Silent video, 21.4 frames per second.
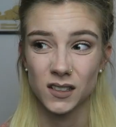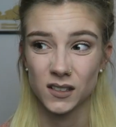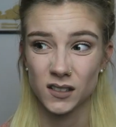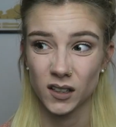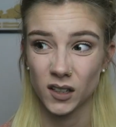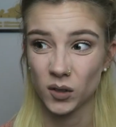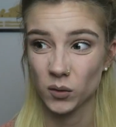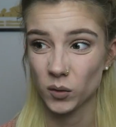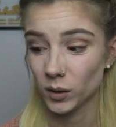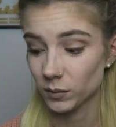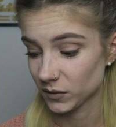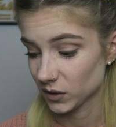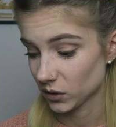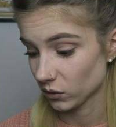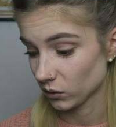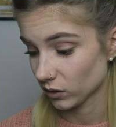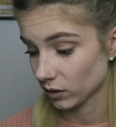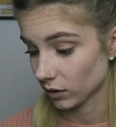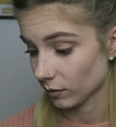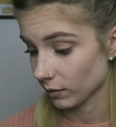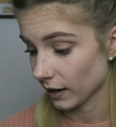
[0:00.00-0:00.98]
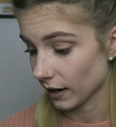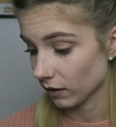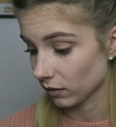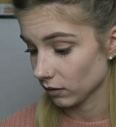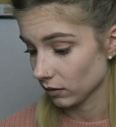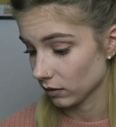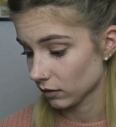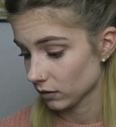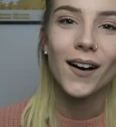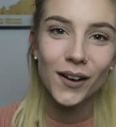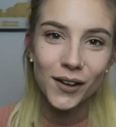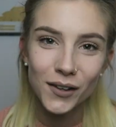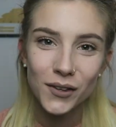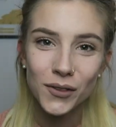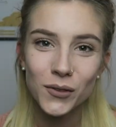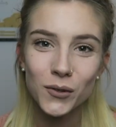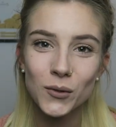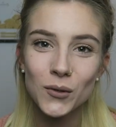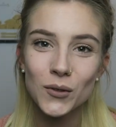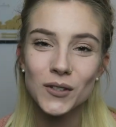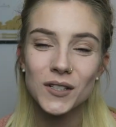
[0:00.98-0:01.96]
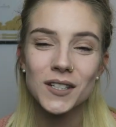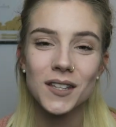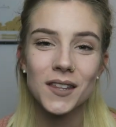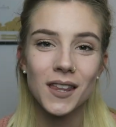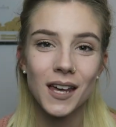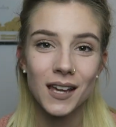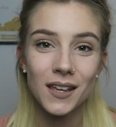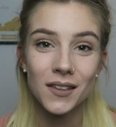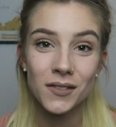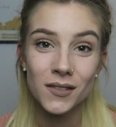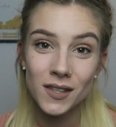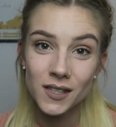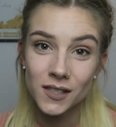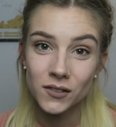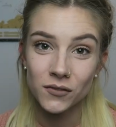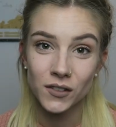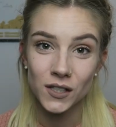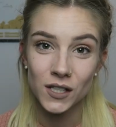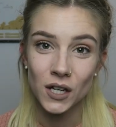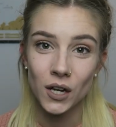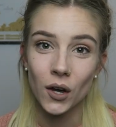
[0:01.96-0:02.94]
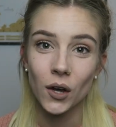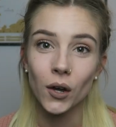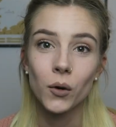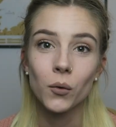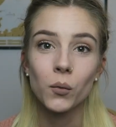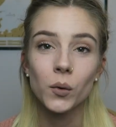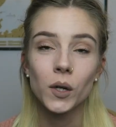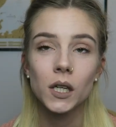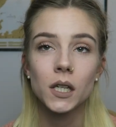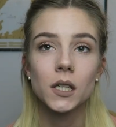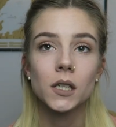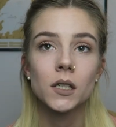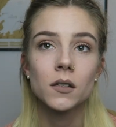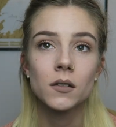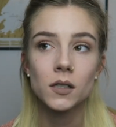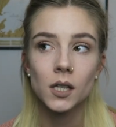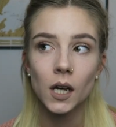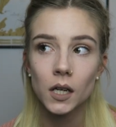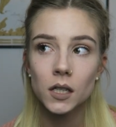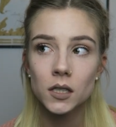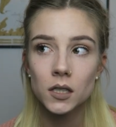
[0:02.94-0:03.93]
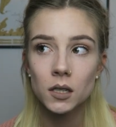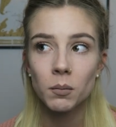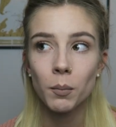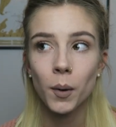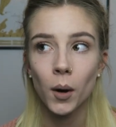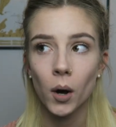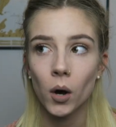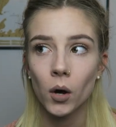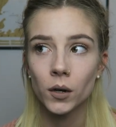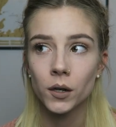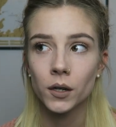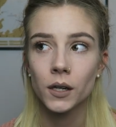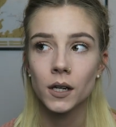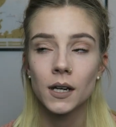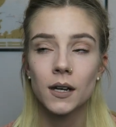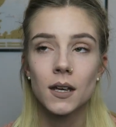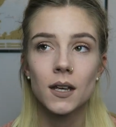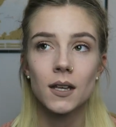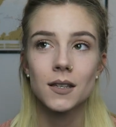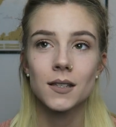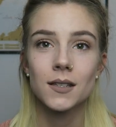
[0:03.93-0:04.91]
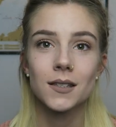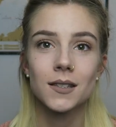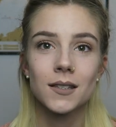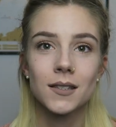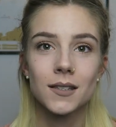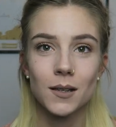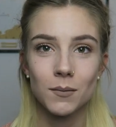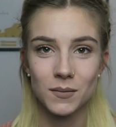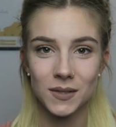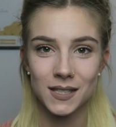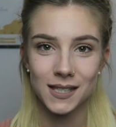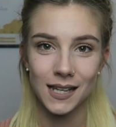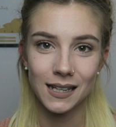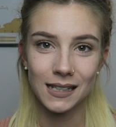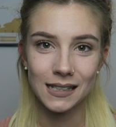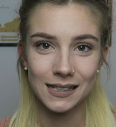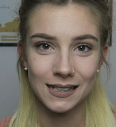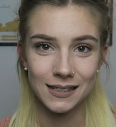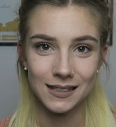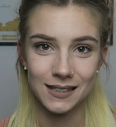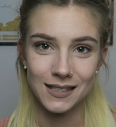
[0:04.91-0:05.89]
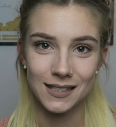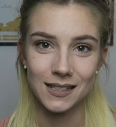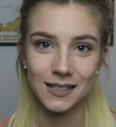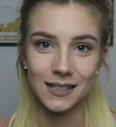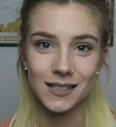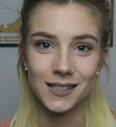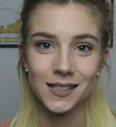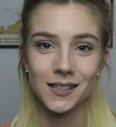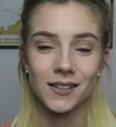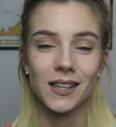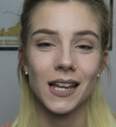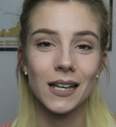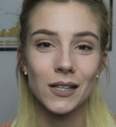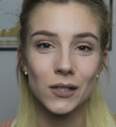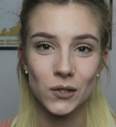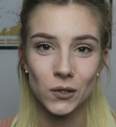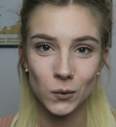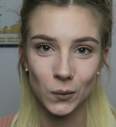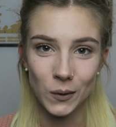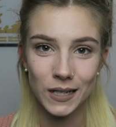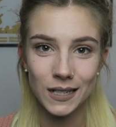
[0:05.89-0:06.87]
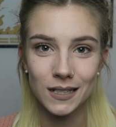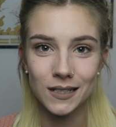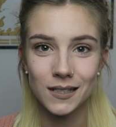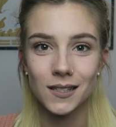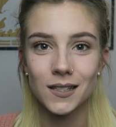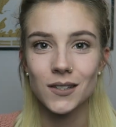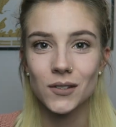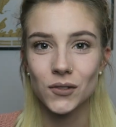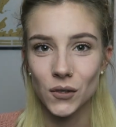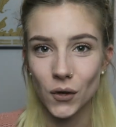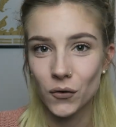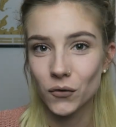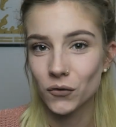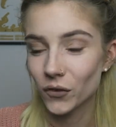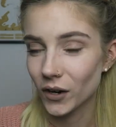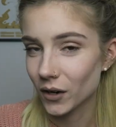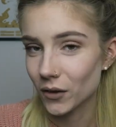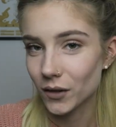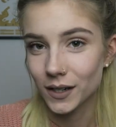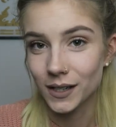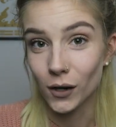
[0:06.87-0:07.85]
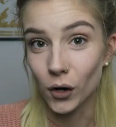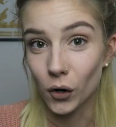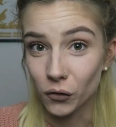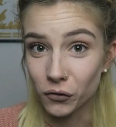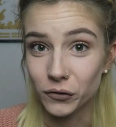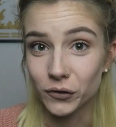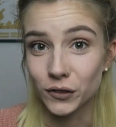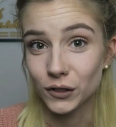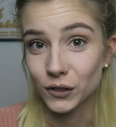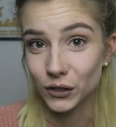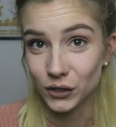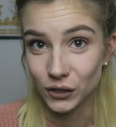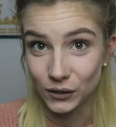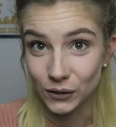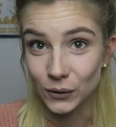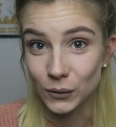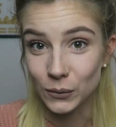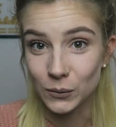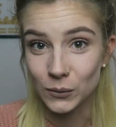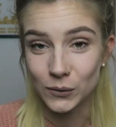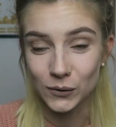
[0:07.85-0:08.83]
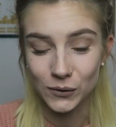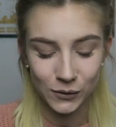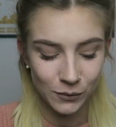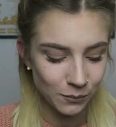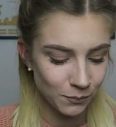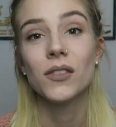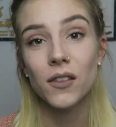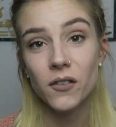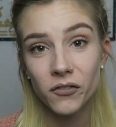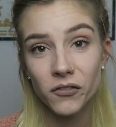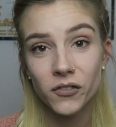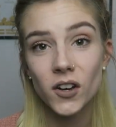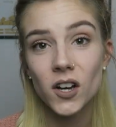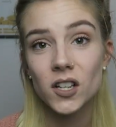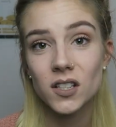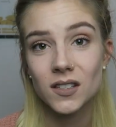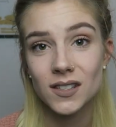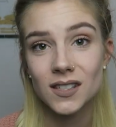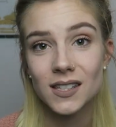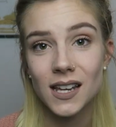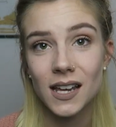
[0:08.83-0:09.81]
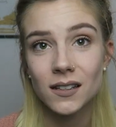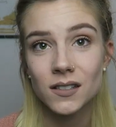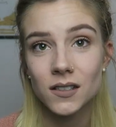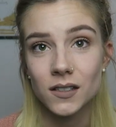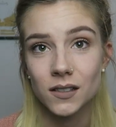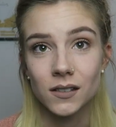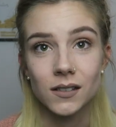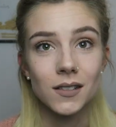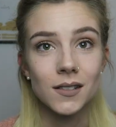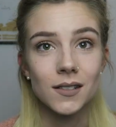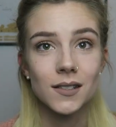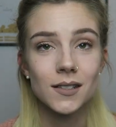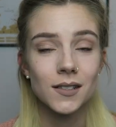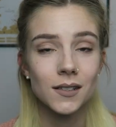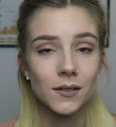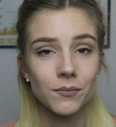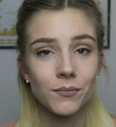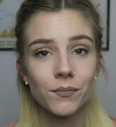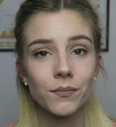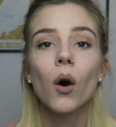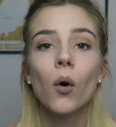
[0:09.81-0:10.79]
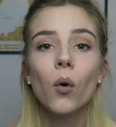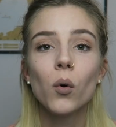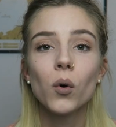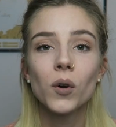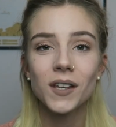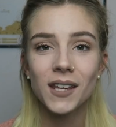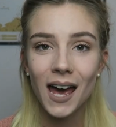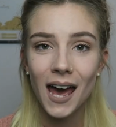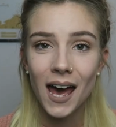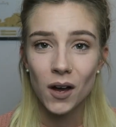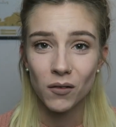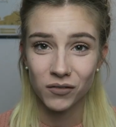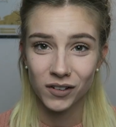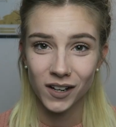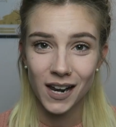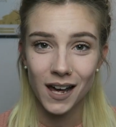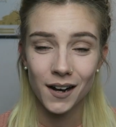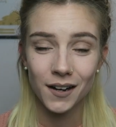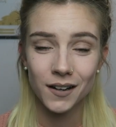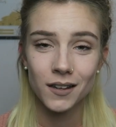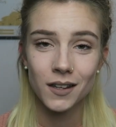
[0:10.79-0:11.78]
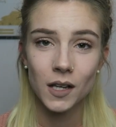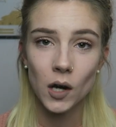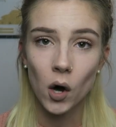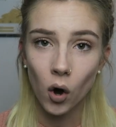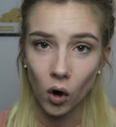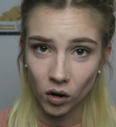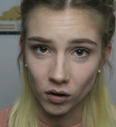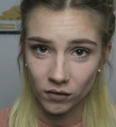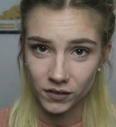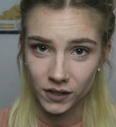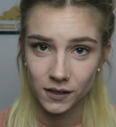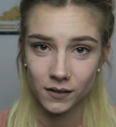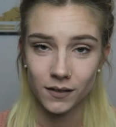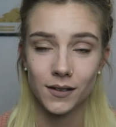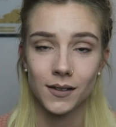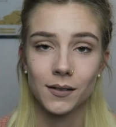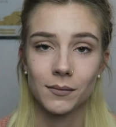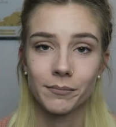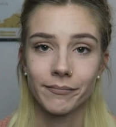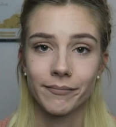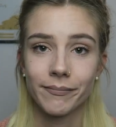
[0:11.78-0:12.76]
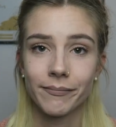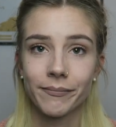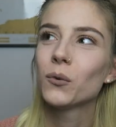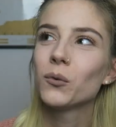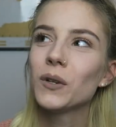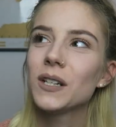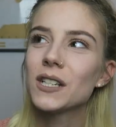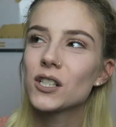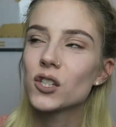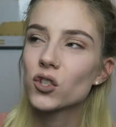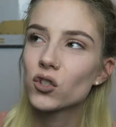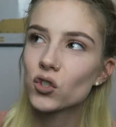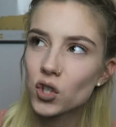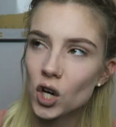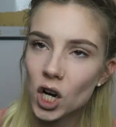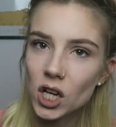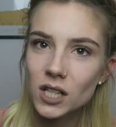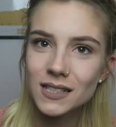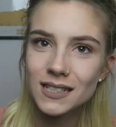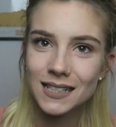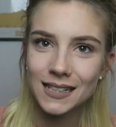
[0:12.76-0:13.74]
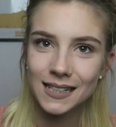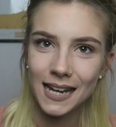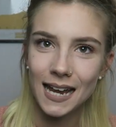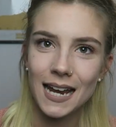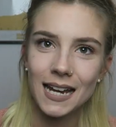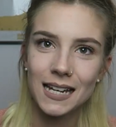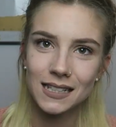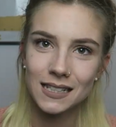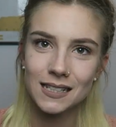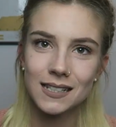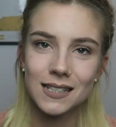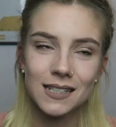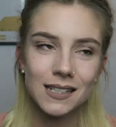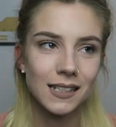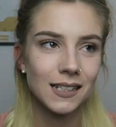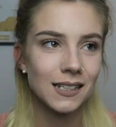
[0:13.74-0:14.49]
Don't know what I'm talking about. I thought that in this video we could touch upon some sentences that Swedes so very often use. The first sentence, "Åh jävlar i havet," which translates